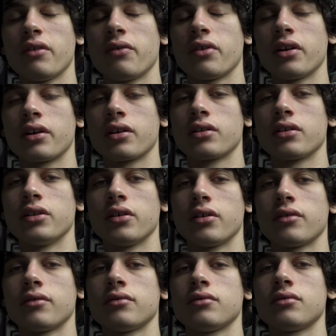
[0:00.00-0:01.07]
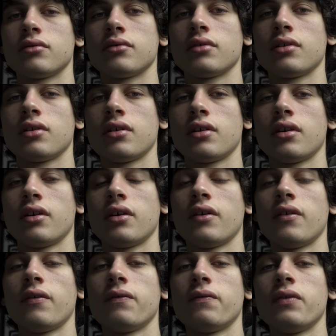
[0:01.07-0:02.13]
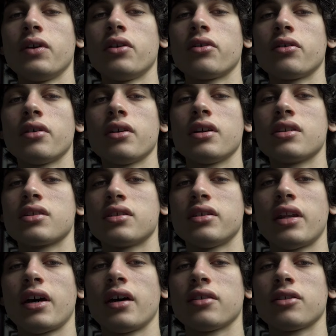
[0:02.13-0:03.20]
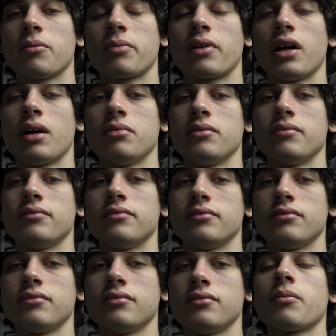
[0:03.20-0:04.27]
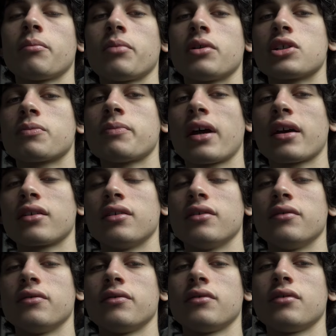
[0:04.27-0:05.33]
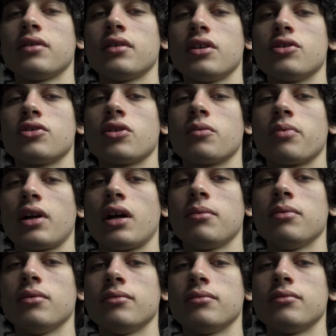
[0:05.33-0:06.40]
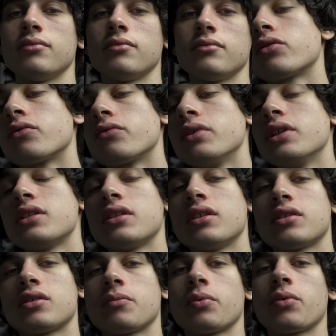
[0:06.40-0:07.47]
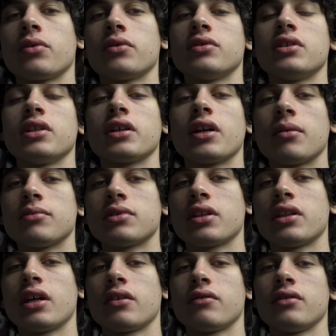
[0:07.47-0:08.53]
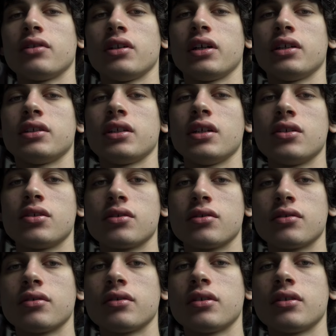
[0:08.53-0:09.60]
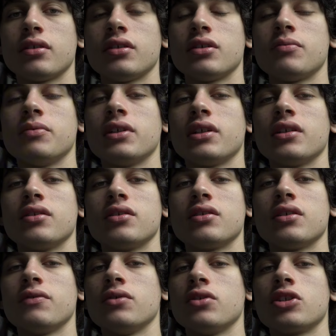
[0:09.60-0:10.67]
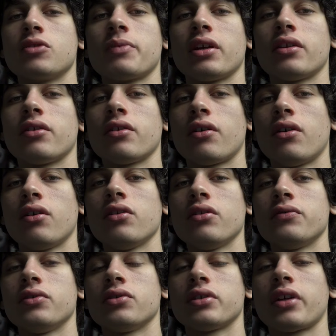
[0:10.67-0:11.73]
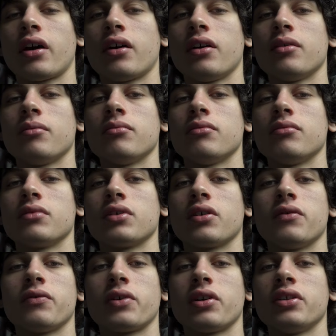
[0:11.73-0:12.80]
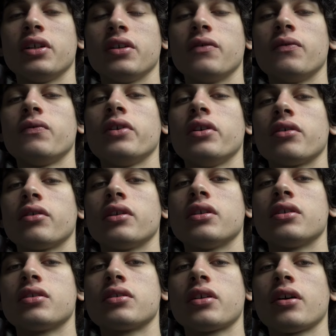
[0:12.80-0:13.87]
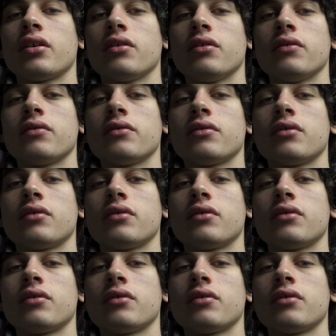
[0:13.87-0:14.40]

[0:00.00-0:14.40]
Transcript: very clear. Fear is not the problem. Perspective is your problem. The reason it's important to come to that realization is because if you spend all of your time confronting fear itself,